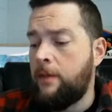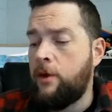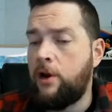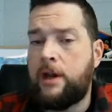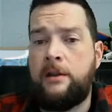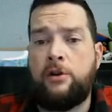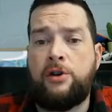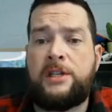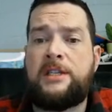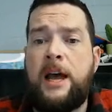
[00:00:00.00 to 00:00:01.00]
that are
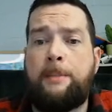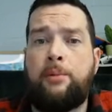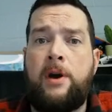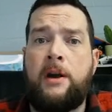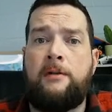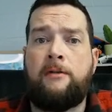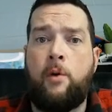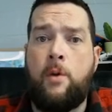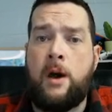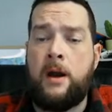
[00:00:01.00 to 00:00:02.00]
separated
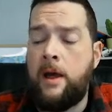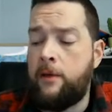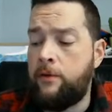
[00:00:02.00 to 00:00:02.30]
from one another,